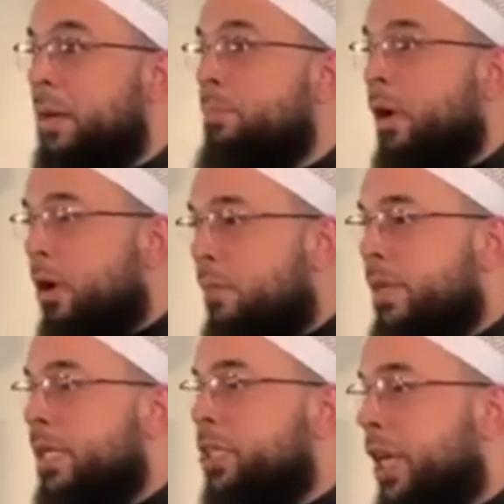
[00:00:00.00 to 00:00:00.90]

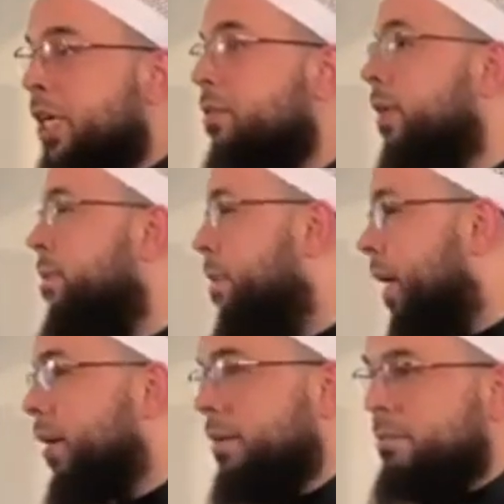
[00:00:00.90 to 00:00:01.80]
permanent change for the
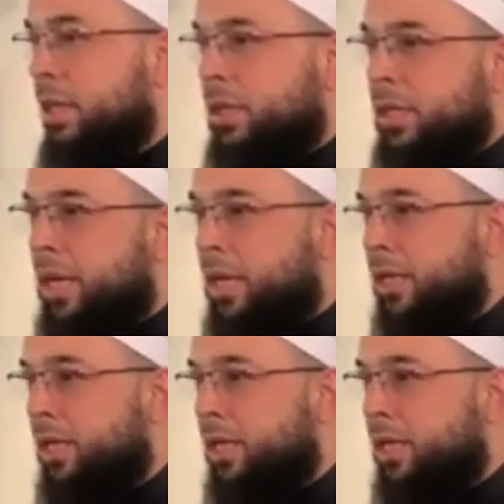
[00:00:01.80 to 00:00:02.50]
better? Bi'idhnillah.